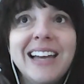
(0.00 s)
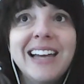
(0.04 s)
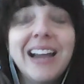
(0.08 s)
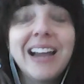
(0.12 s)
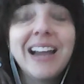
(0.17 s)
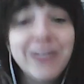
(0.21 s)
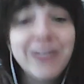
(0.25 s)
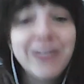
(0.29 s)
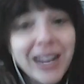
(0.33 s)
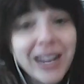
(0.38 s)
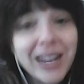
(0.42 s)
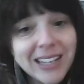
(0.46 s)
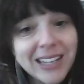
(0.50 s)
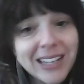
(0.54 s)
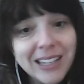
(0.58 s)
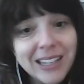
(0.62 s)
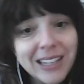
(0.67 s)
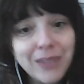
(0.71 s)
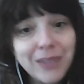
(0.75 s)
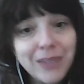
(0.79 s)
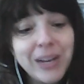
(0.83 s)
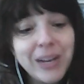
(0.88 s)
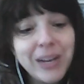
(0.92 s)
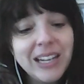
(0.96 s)
And
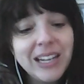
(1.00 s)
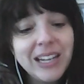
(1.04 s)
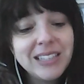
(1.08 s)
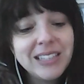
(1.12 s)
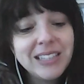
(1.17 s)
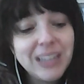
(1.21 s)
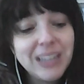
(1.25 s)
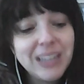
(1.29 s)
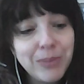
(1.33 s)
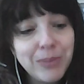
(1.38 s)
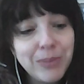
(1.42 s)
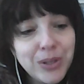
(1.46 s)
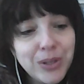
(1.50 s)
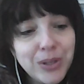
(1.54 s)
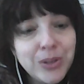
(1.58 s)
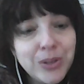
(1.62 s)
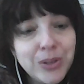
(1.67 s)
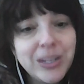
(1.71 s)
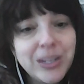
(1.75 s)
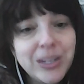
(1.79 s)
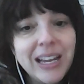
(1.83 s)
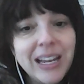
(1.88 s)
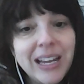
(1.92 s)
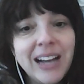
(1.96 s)
ironically, when it
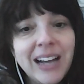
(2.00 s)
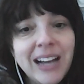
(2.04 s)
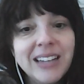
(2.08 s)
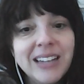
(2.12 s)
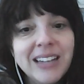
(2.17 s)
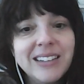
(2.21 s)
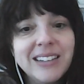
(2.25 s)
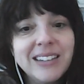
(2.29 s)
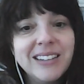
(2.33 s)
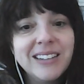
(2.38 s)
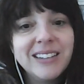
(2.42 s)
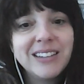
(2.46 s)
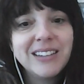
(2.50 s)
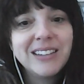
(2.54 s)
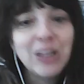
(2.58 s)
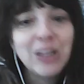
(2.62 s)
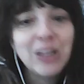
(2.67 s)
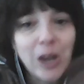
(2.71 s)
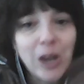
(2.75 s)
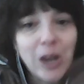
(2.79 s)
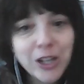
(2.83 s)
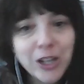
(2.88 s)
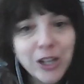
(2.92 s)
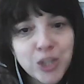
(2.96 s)
debuted on
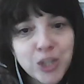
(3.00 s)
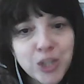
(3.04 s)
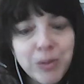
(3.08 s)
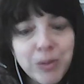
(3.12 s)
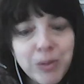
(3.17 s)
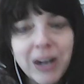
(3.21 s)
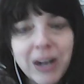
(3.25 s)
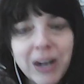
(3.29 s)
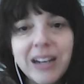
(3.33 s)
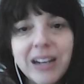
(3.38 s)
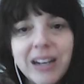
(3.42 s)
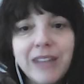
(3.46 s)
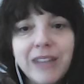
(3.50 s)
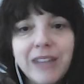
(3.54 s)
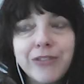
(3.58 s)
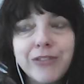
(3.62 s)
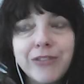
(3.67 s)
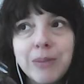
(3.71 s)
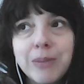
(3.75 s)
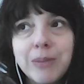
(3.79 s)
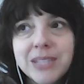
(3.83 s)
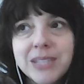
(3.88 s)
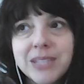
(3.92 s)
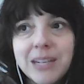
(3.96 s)
the launch party
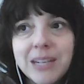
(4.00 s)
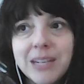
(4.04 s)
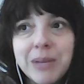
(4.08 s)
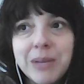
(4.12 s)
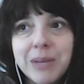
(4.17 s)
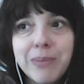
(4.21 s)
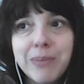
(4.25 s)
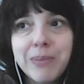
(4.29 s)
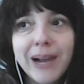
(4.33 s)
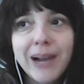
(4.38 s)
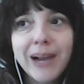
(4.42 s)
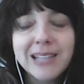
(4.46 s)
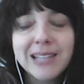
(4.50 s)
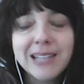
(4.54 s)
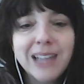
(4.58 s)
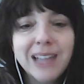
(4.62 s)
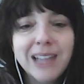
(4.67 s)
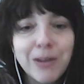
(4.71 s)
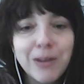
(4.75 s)
from Cinnamon Press,